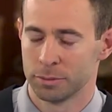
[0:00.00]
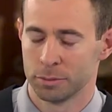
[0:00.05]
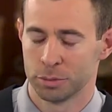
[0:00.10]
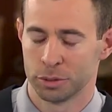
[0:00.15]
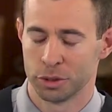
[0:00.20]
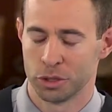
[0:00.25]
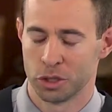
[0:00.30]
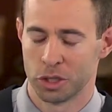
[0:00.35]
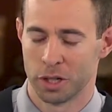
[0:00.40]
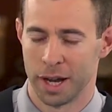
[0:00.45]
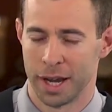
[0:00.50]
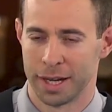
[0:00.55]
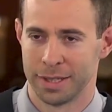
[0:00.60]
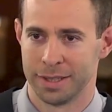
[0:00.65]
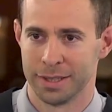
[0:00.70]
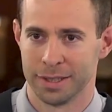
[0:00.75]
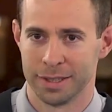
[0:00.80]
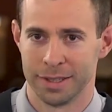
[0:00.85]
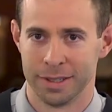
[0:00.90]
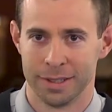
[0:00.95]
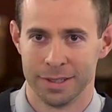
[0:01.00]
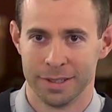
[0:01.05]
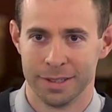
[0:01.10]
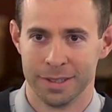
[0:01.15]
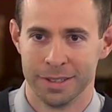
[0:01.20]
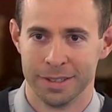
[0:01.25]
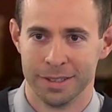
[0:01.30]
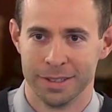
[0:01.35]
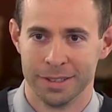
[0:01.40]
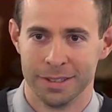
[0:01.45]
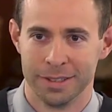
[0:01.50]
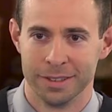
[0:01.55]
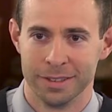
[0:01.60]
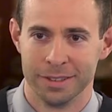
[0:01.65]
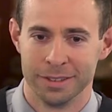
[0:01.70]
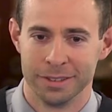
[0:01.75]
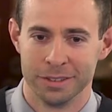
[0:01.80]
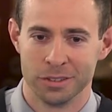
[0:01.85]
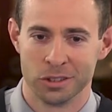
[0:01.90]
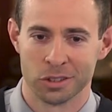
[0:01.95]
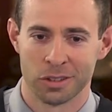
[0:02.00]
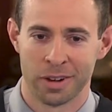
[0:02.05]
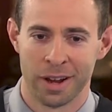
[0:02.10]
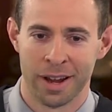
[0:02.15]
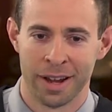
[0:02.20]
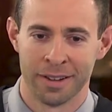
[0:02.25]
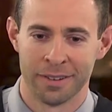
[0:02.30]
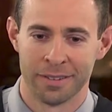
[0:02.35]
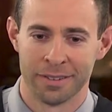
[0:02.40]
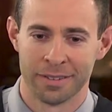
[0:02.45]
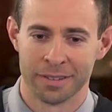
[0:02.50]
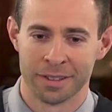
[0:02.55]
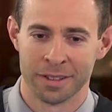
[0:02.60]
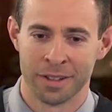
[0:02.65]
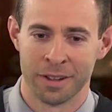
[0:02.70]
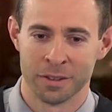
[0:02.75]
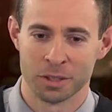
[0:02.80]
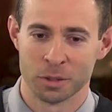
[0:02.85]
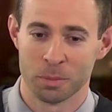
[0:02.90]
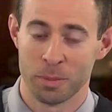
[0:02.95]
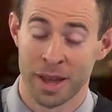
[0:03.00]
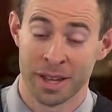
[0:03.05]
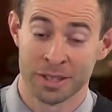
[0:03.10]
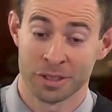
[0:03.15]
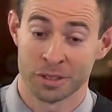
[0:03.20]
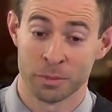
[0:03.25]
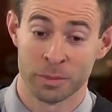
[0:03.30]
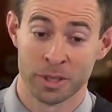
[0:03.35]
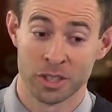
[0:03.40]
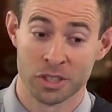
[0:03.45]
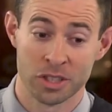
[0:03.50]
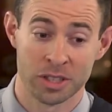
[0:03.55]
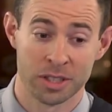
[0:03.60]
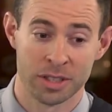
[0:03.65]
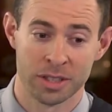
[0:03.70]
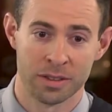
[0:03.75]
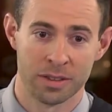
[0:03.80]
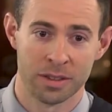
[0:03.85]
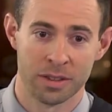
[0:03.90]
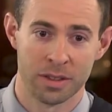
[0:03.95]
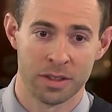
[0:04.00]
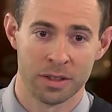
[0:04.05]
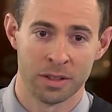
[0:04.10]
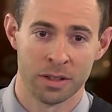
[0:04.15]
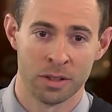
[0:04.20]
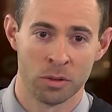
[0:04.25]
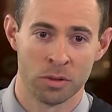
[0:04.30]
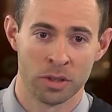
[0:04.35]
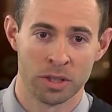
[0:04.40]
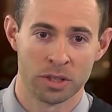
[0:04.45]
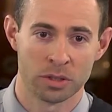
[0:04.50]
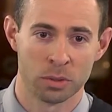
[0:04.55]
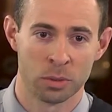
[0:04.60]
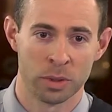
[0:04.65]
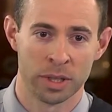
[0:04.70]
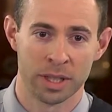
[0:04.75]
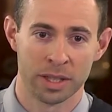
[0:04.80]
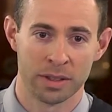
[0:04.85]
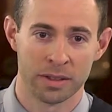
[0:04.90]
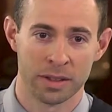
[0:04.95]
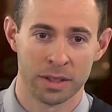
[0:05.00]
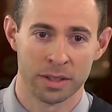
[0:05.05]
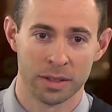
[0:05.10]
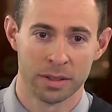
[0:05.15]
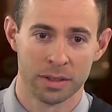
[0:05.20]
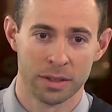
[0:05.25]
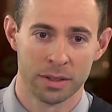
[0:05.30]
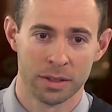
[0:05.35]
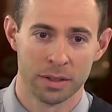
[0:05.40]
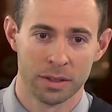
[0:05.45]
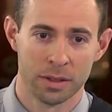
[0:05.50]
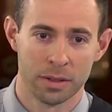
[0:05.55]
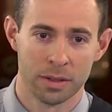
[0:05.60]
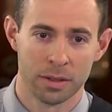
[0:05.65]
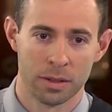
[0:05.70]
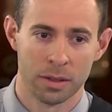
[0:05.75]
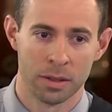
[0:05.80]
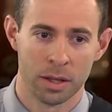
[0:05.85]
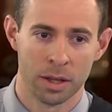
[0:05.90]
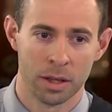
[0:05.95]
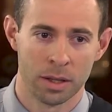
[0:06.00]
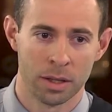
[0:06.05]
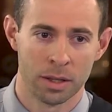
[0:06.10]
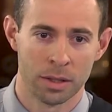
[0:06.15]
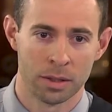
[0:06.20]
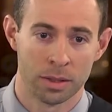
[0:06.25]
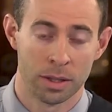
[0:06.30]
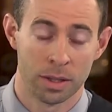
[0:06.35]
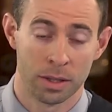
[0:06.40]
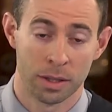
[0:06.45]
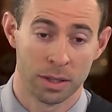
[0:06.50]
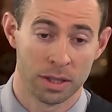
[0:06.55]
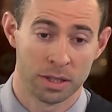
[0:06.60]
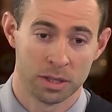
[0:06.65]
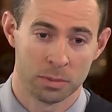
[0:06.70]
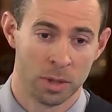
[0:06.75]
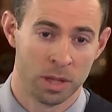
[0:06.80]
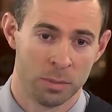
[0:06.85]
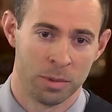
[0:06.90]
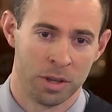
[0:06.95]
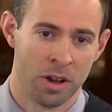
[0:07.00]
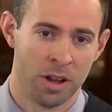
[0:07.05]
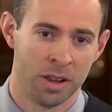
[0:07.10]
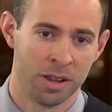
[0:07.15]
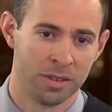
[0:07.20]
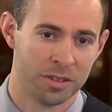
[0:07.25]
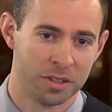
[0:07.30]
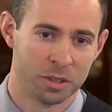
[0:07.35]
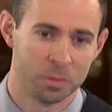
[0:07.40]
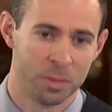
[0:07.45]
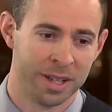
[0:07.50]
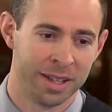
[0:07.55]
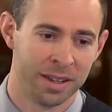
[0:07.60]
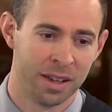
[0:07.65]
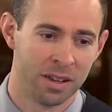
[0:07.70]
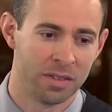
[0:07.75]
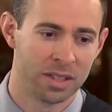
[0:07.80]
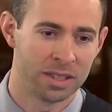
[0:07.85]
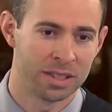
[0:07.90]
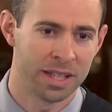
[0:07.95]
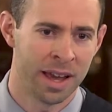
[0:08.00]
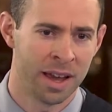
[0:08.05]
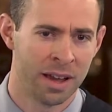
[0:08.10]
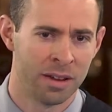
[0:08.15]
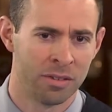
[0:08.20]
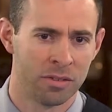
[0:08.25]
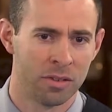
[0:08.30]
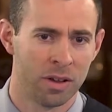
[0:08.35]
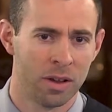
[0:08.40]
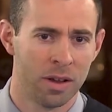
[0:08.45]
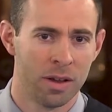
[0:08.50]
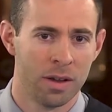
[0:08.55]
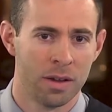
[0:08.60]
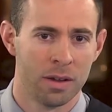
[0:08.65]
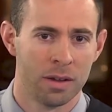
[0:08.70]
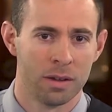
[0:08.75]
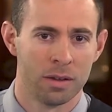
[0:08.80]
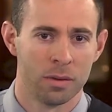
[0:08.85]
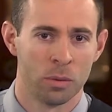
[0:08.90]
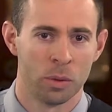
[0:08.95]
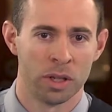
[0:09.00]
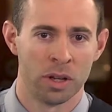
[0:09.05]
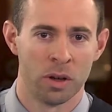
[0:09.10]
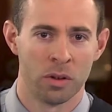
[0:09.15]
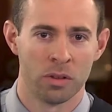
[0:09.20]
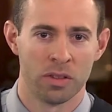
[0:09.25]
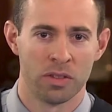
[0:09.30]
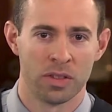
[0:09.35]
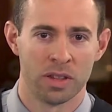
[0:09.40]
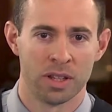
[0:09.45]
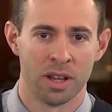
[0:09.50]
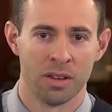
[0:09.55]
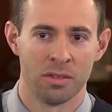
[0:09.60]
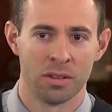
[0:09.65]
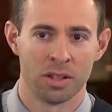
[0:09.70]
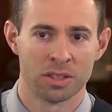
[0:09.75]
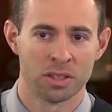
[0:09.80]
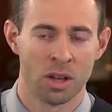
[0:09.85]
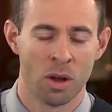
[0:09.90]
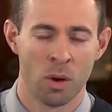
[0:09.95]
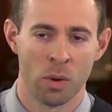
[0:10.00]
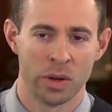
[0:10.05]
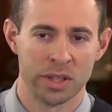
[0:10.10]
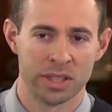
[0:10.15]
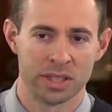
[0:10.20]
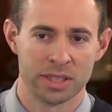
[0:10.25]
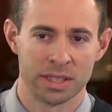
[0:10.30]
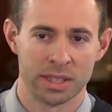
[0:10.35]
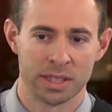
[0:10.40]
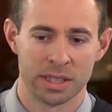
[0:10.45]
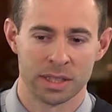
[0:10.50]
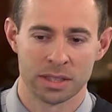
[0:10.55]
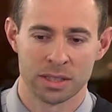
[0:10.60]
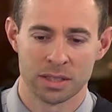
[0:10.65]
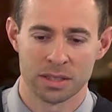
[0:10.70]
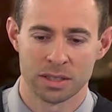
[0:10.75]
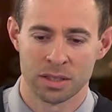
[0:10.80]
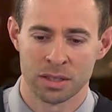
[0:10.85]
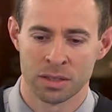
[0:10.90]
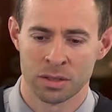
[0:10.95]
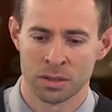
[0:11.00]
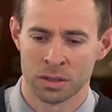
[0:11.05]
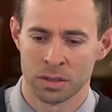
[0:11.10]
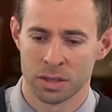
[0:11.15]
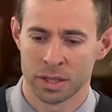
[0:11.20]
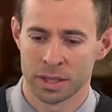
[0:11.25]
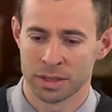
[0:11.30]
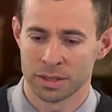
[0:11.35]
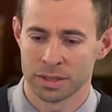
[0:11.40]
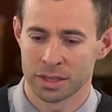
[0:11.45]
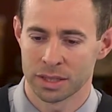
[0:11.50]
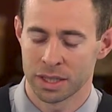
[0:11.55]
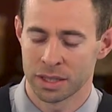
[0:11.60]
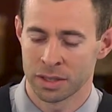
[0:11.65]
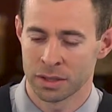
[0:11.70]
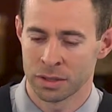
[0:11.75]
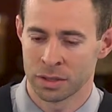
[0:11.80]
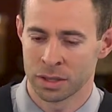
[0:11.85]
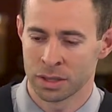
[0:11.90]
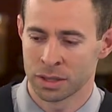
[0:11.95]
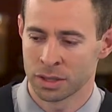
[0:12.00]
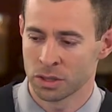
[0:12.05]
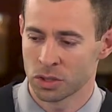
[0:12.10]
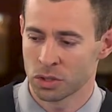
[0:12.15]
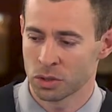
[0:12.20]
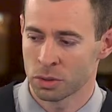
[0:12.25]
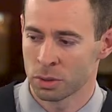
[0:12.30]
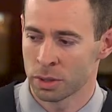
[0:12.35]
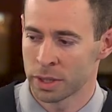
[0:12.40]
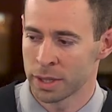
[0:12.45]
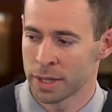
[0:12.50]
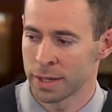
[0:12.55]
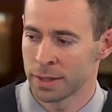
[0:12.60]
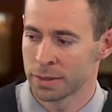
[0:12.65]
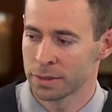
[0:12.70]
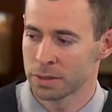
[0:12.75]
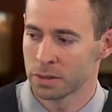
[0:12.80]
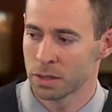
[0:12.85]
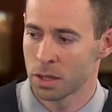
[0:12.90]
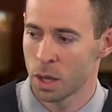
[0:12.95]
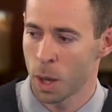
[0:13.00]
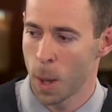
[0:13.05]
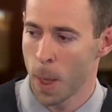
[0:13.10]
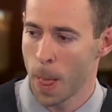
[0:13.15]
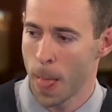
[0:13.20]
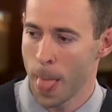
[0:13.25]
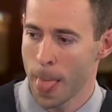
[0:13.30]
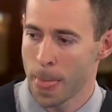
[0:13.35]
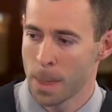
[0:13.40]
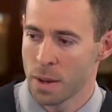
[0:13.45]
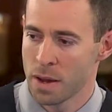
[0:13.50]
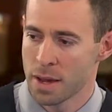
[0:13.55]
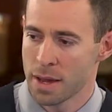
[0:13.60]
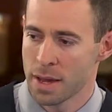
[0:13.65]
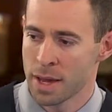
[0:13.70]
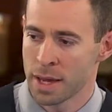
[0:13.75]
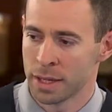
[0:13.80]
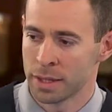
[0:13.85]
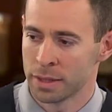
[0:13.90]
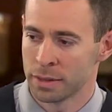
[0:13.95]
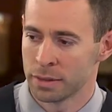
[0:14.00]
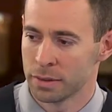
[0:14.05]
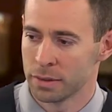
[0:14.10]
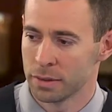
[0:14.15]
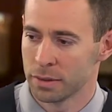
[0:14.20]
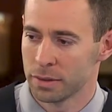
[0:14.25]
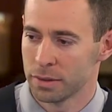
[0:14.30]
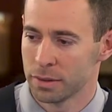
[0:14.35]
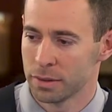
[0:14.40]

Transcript: protracted trial. You know, as Pastor mentioned in the note this week, that I guess maybe all of us, many of us have, we know that the devil is always seeking to steal and to kill and destroy us. And